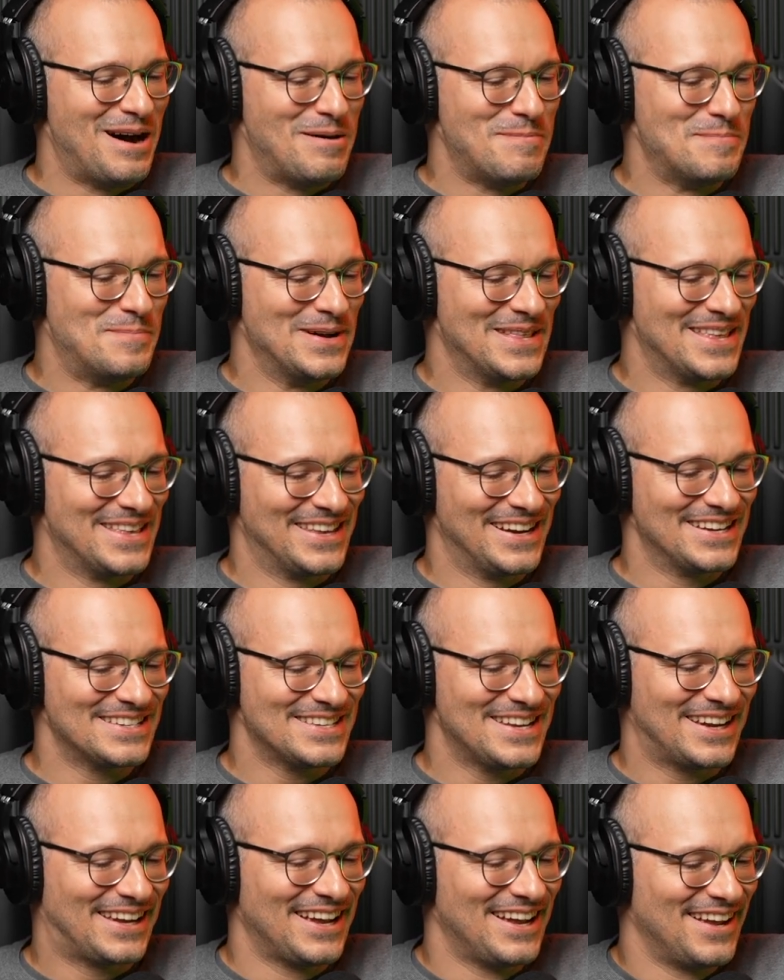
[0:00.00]
but the thing is
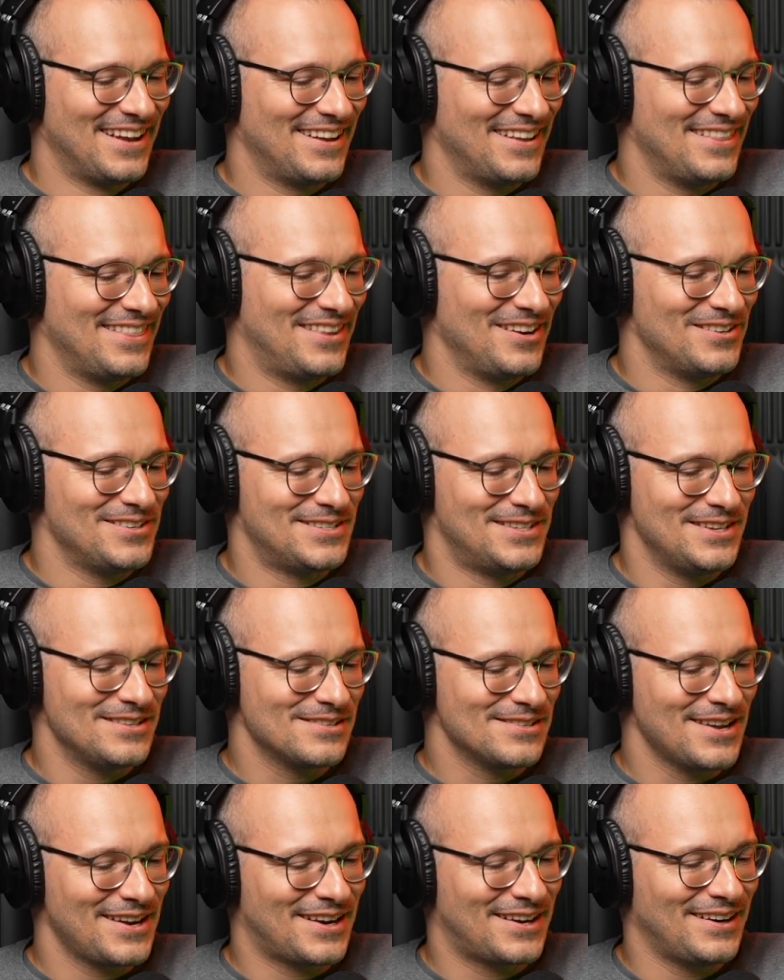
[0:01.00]
like there's this
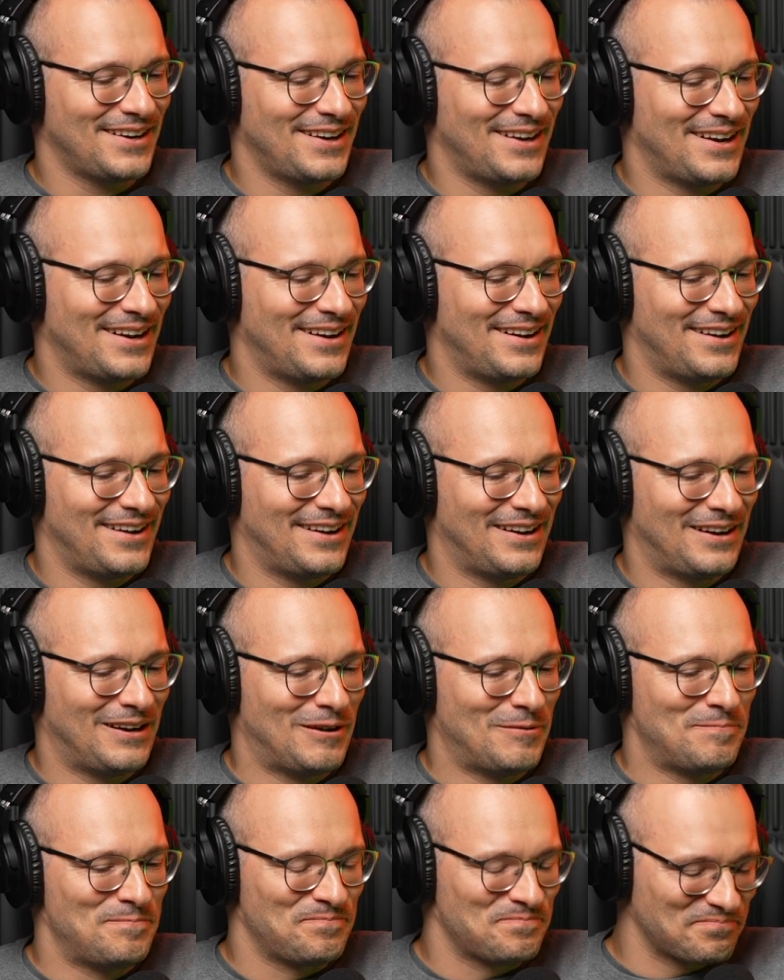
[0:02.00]
like uh,
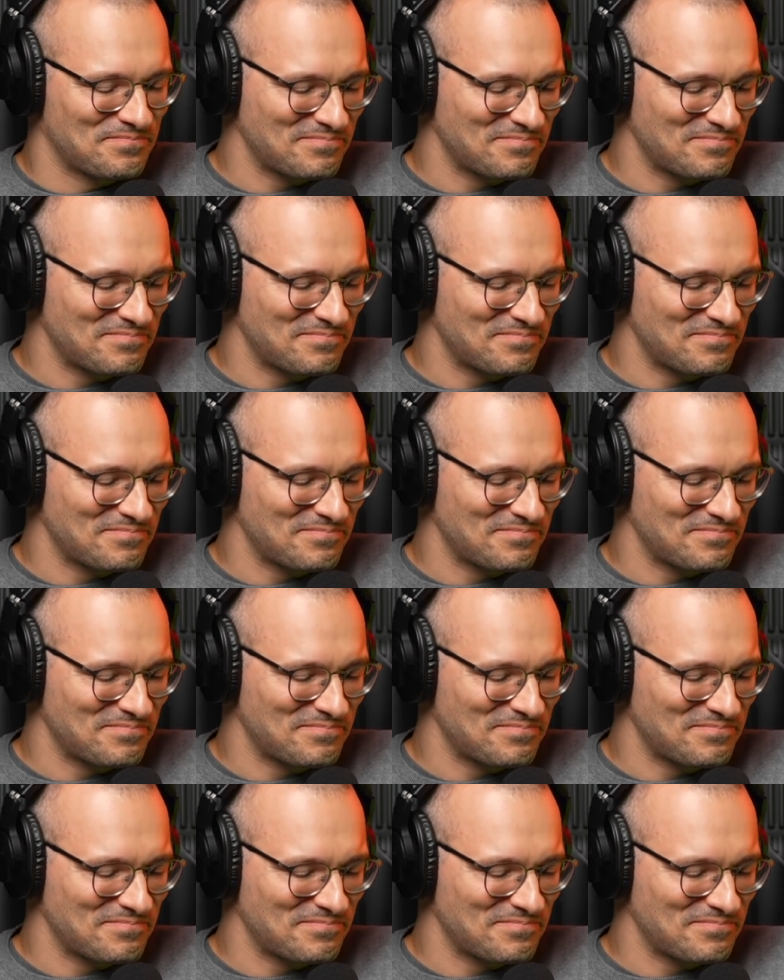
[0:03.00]
um,